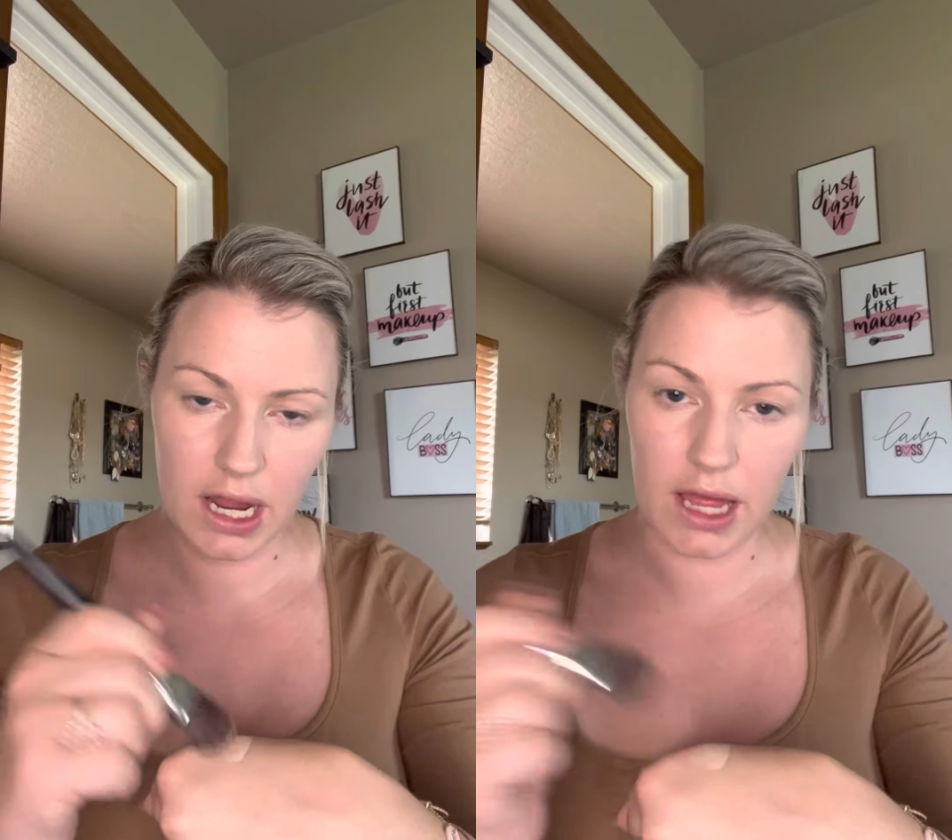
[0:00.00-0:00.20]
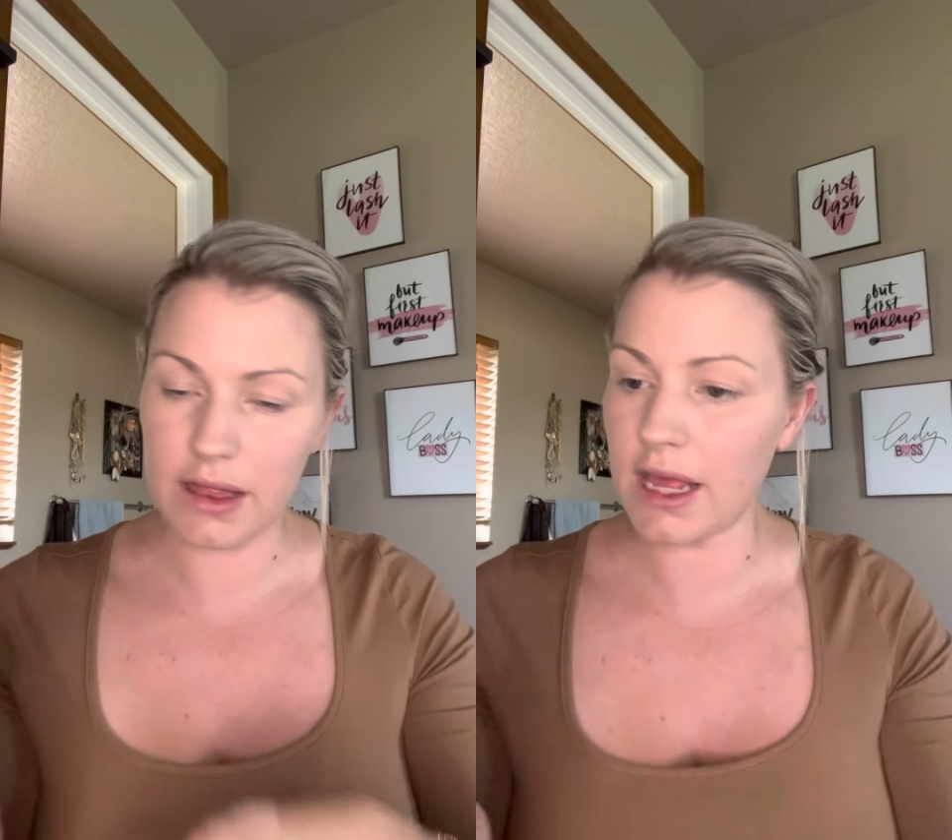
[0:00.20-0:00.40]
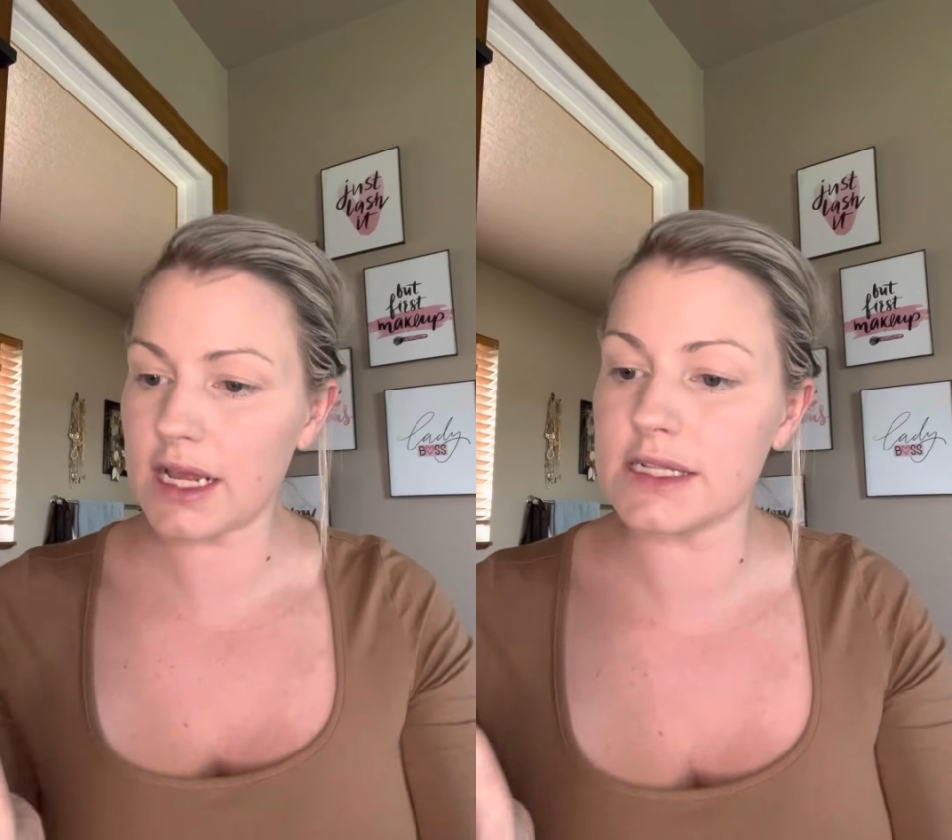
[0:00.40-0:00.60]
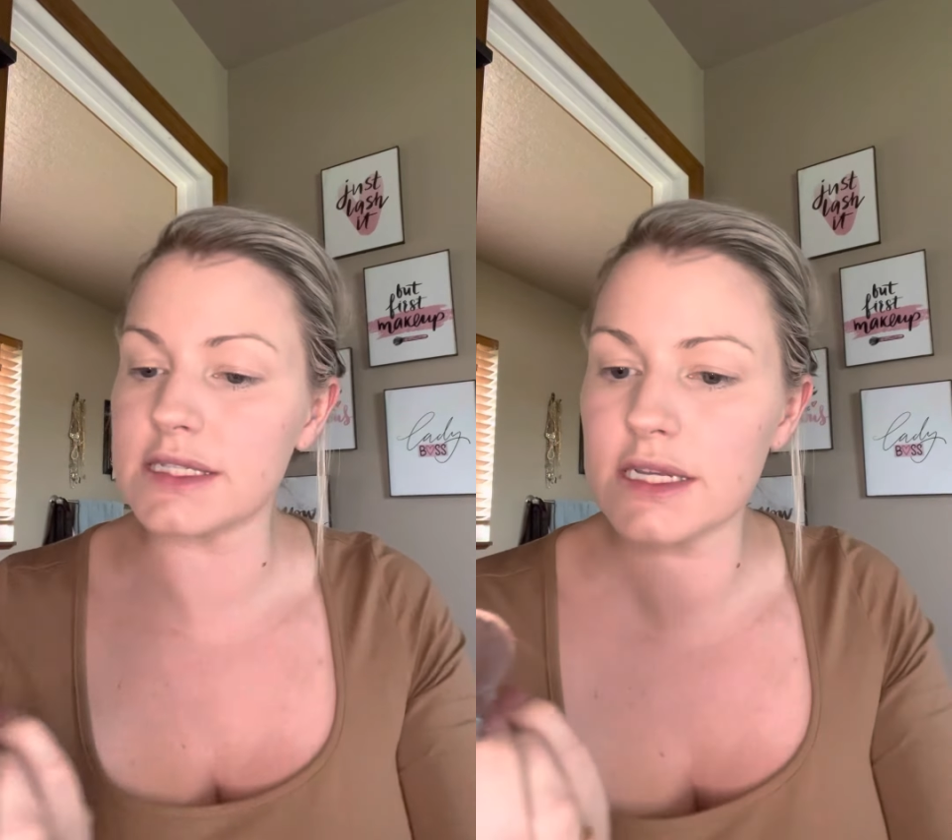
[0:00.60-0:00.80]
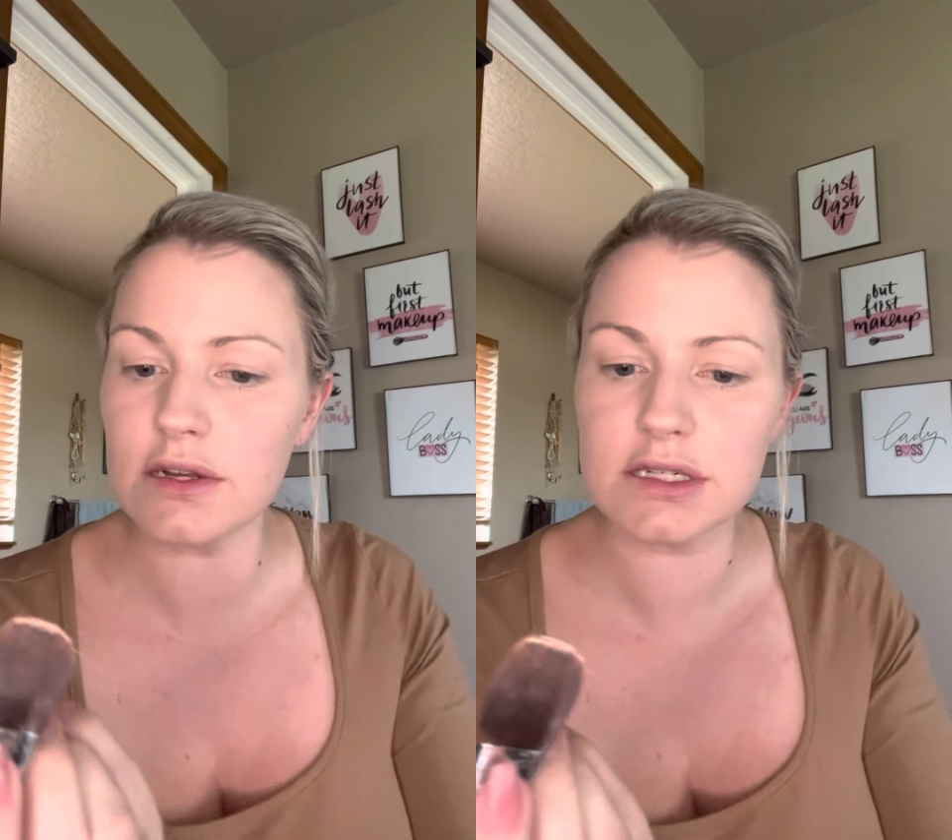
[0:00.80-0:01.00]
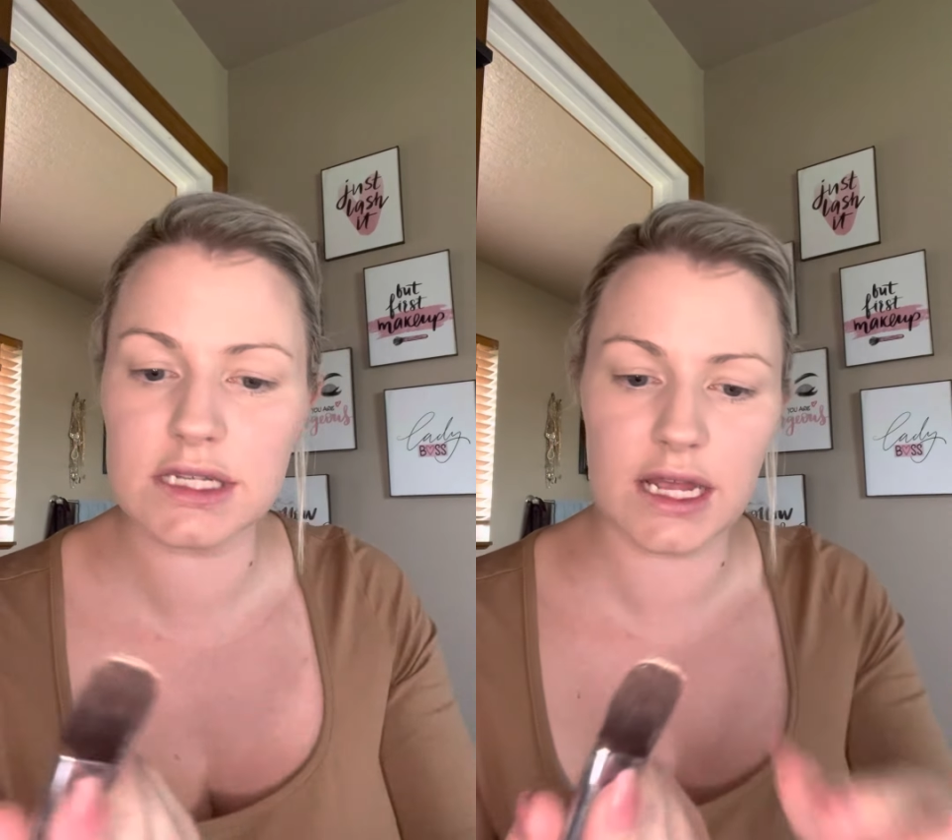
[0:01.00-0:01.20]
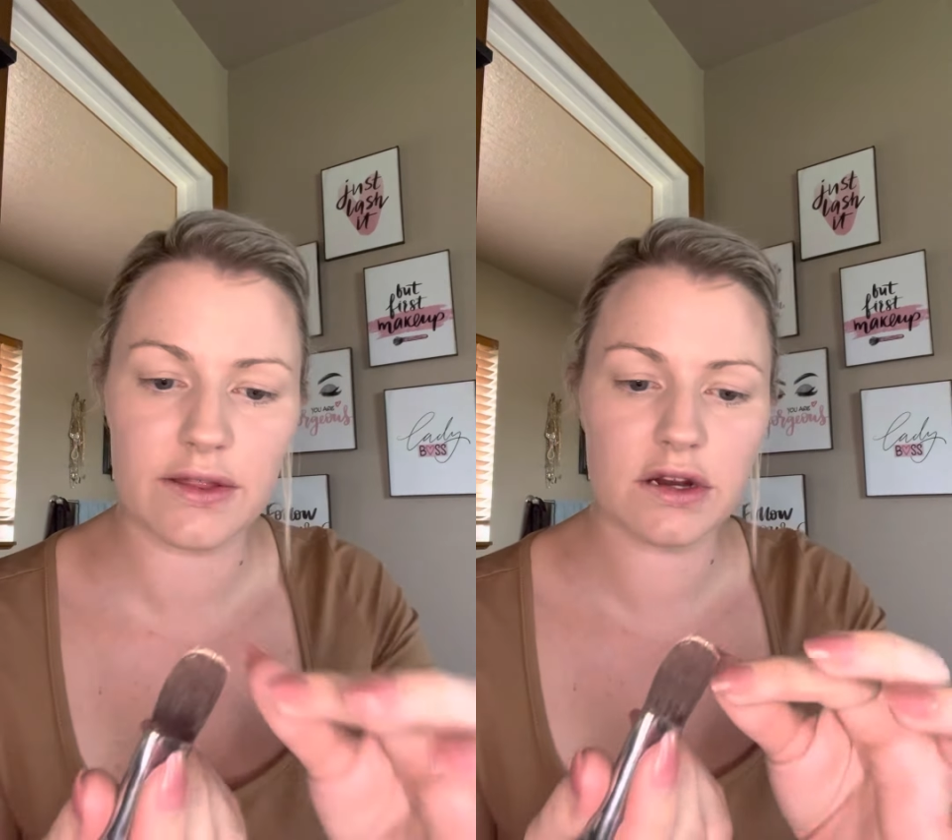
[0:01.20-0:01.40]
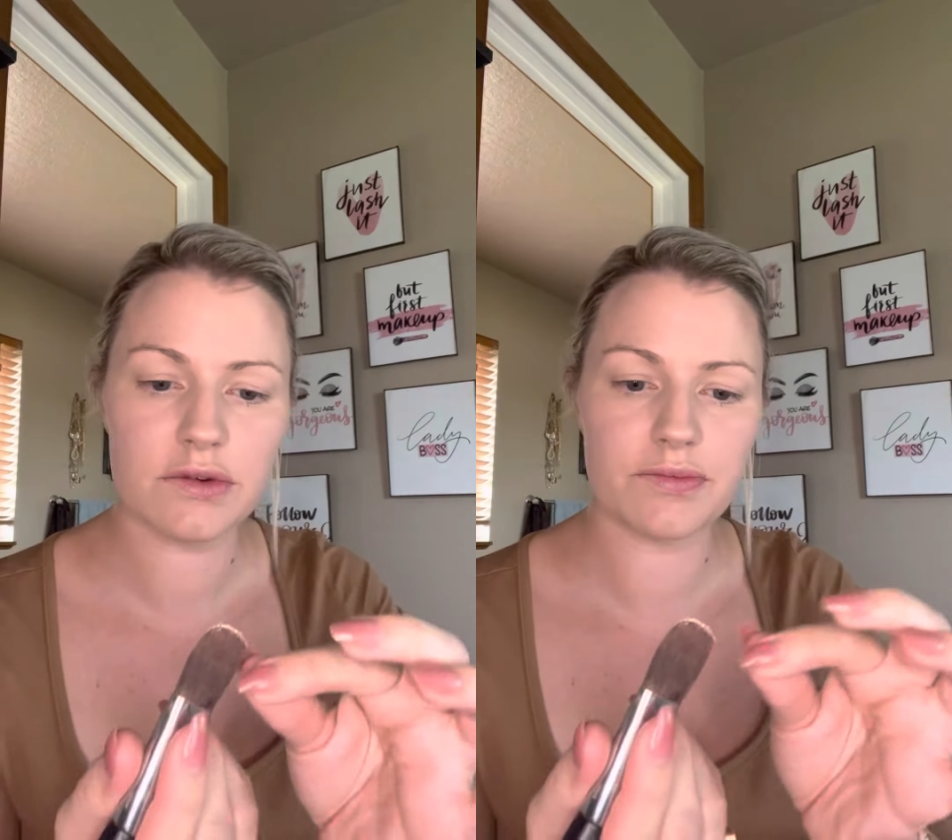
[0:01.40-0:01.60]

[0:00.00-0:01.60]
and that concealer together.